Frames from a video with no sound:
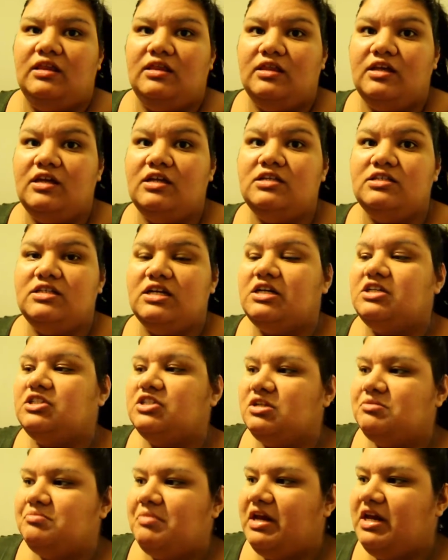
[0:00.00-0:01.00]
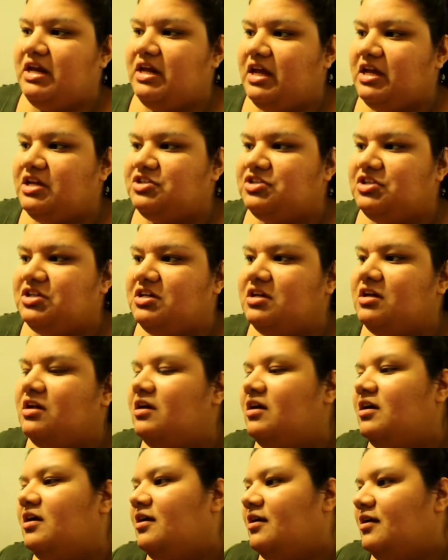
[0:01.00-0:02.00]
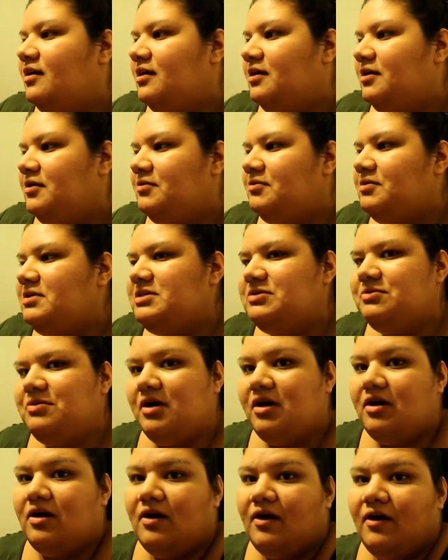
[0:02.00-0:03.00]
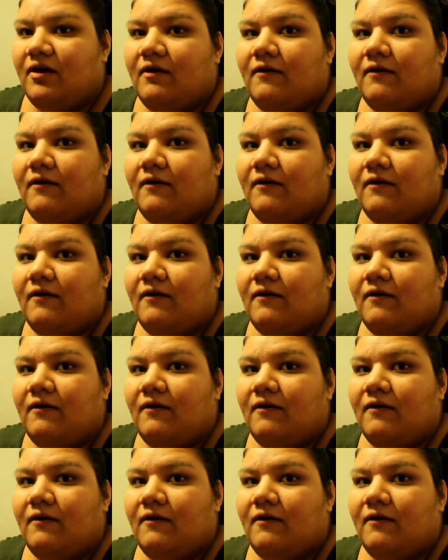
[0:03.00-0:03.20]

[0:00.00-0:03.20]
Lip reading: induction medication. What's wrong?